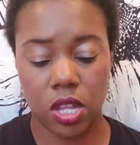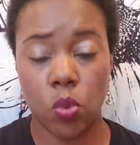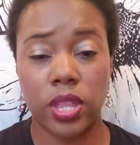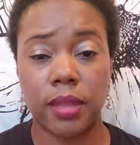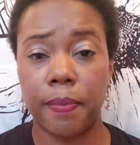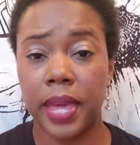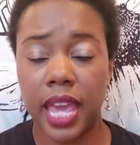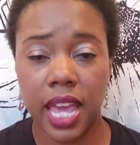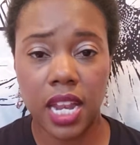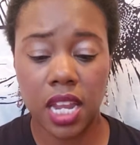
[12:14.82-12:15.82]
with a
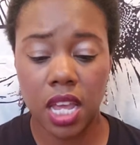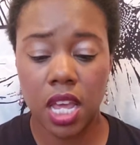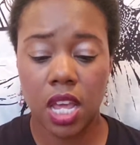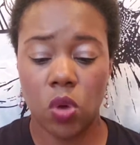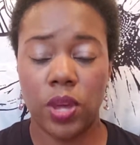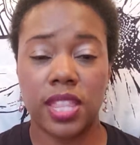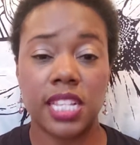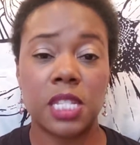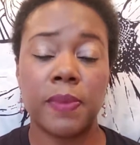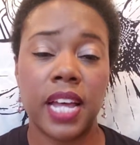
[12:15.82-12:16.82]
pen, with a
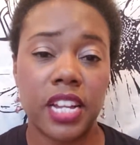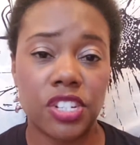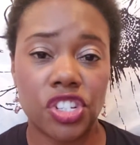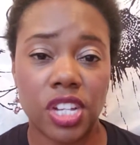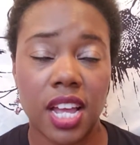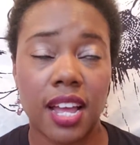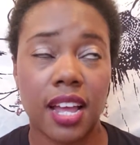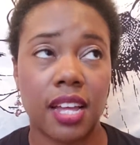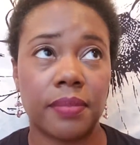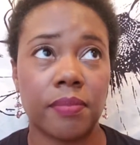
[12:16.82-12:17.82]
sponge,
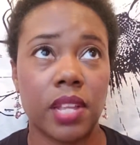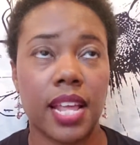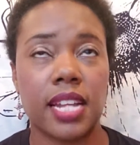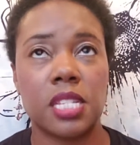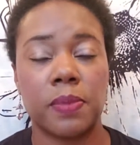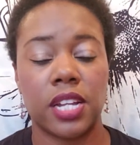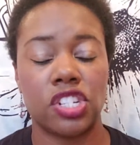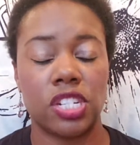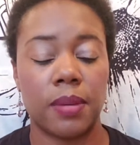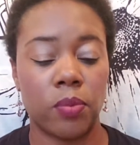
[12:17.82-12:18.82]
not a
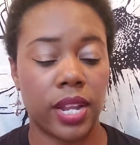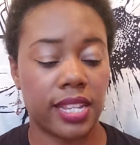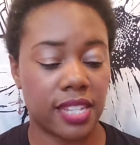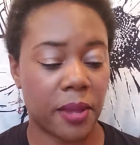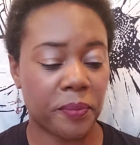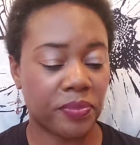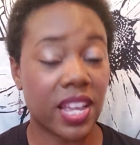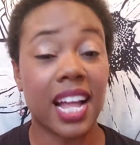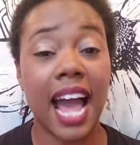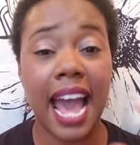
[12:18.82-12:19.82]
sponge tip, what is it?
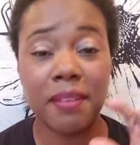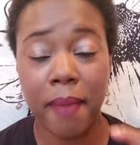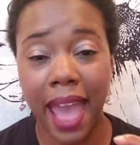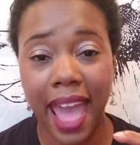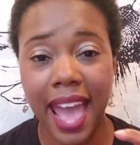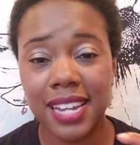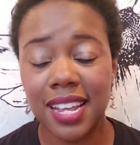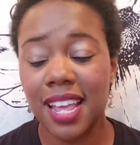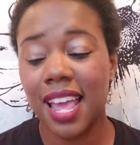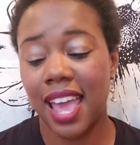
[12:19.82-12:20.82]
A cotton pad,
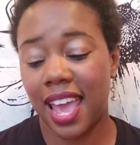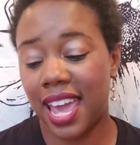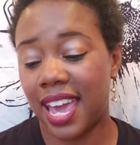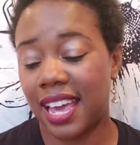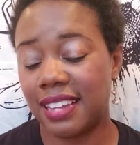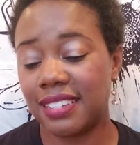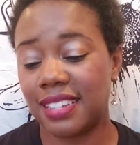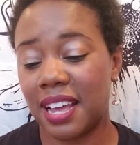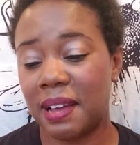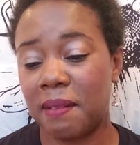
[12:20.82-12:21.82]
and
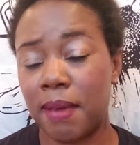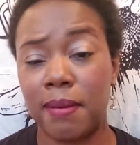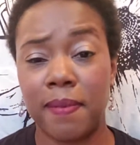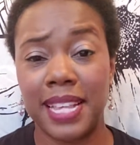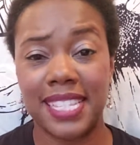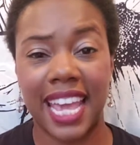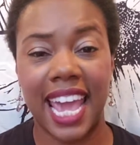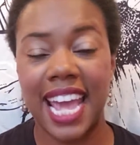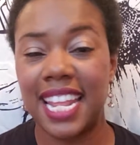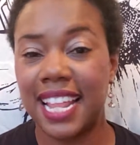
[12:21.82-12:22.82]
maybe a piece of
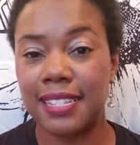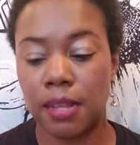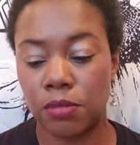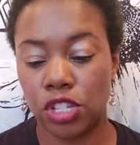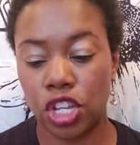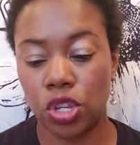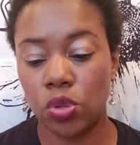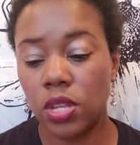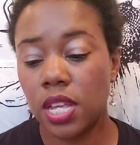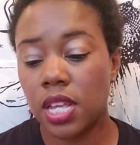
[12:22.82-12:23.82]
candy. That's up to
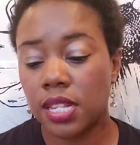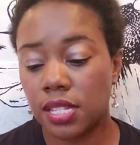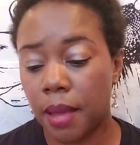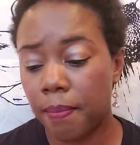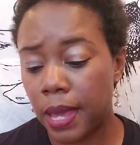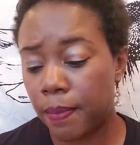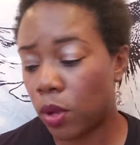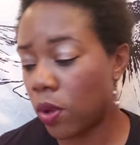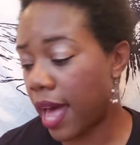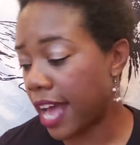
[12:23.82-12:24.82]
you. Some
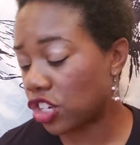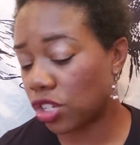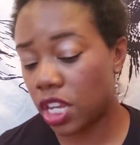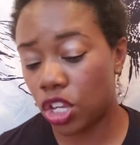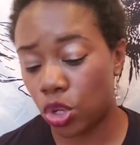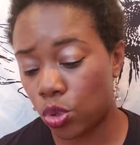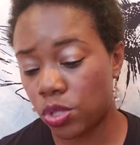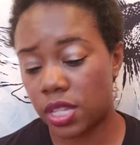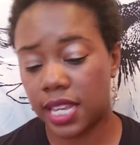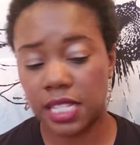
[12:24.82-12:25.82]
people actually
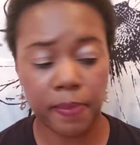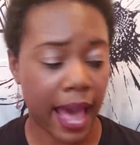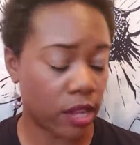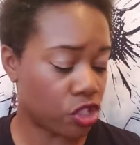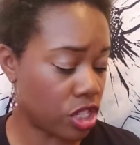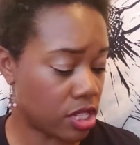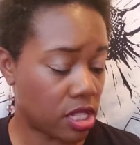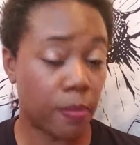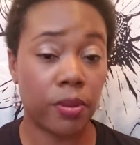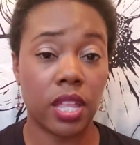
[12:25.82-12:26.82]
use these pouches
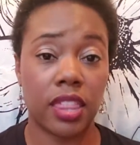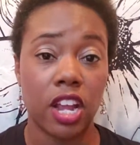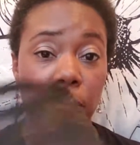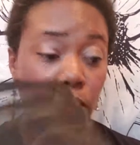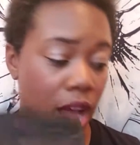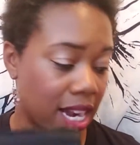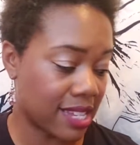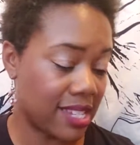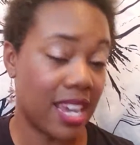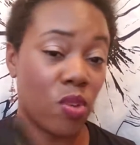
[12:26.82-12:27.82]
to put their
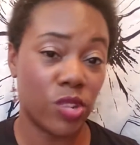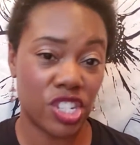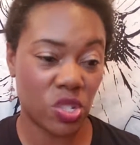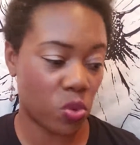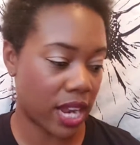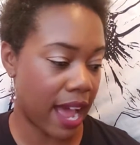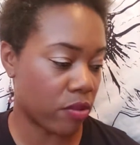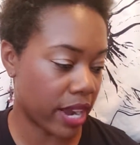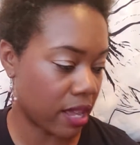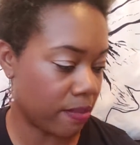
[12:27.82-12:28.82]
products in, which is what I
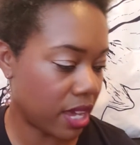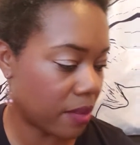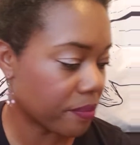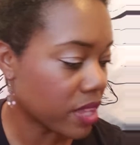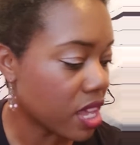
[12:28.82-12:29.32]
recommend.